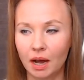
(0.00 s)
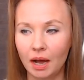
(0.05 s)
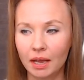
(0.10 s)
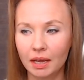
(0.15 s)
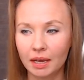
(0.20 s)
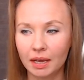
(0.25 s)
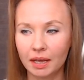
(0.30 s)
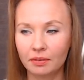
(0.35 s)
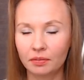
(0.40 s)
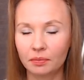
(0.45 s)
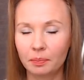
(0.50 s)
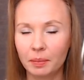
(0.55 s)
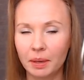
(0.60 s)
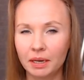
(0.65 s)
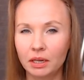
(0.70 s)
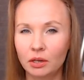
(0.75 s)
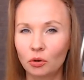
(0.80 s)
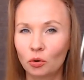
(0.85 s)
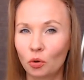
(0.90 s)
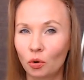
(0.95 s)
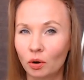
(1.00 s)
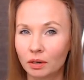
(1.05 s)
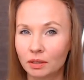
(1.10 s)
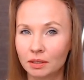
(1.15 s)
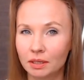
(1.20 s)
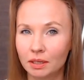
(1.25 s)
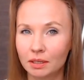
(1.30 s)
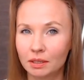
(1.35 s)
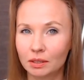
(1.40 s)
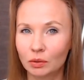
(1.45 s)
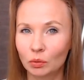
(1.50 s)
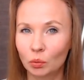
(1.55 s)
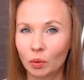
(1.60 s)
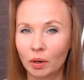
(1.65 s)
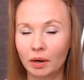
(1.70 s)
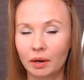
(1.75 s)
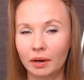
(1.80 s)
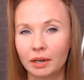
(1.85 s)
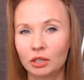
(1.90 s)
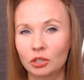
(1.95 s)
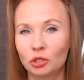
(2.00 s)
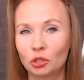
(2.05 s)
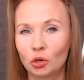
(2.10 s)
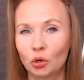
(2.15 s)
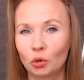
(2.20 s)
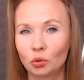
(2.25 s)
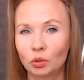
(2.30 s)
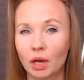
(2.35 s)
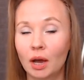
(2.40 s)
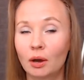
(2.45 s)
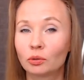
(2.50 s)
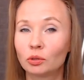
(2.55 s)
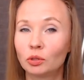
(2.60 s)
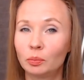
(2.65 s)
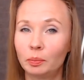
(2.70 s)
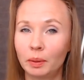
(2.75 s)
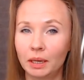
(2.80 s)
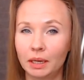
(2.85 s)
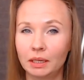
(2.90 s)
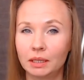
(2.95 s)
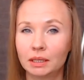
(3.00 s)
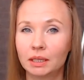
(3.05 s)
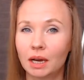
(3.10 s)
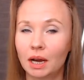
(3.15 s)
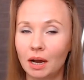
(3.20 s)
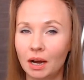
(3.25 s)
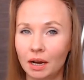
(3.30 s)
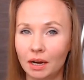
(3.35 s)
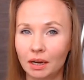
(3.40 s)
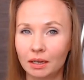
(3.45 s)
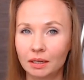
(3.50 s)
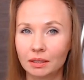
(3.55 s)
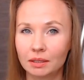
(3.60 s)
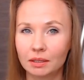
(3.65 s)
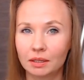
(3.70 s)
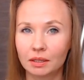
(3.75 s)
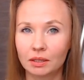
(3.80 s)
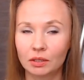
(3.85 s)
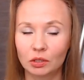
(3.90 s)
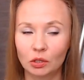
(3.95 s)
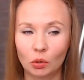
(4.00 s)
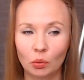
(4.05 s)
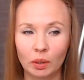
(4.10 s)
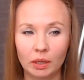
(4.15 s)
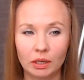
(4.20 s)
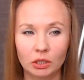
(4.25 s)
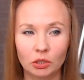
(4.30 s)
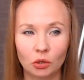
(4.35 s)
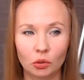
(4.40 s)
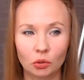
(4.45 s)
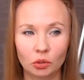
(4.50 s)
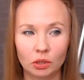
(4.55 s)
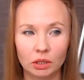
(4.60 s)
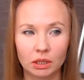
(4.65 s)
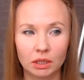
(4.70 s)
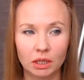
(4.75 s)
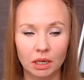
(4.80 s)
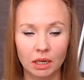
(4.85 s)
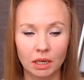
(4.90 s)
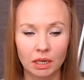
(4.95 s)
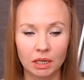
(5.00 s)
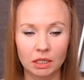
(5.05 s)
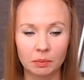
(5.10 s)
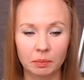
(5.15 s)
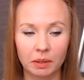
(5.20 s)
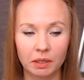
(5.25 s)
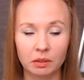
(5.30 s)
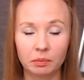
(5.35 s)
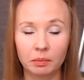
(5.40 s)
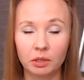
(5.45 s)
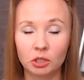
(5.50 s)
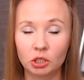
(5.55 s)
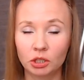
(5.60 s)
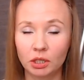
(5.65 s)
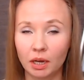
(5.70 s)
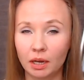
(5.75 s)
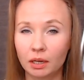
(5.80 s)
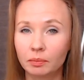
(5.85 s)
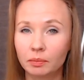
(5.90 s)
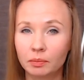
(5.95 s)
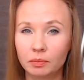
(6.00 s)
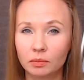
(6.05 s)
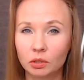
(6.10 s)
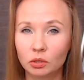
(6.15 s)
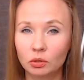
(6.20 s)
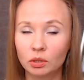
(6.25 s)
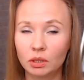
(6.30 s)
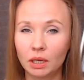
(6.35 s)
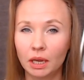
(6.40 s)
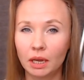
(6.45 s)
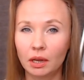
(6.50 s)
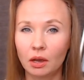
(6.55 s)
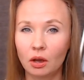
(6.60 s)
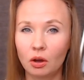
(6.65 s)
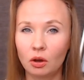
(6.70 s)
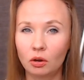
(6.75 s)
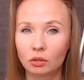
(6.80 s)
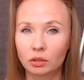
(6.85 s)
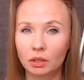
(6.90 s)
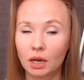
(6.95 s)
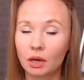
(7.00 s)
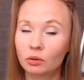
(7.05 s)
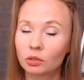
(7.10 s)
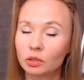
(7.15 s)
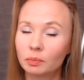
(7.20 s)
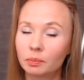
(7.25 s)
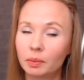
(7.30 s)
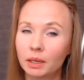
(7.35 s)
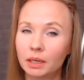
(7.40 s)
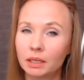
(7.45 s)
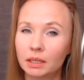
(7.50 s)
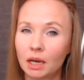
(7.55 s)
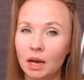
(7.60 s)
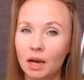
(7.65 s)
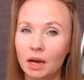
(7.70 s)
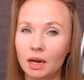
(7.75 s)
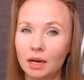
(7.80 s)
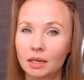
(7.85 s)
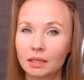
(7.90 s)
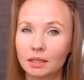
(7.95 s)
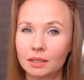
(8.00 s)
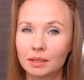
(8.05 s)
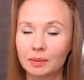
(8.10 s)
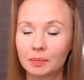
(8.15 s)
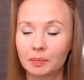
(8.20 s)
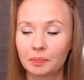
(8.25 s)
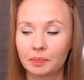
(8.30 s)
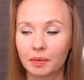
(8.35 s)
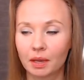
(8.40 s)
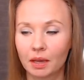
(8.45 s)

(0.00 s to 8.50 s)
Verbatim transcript: I have many courses where I showed how to paint eyes, so I don't spend much time today on how to paint eyes.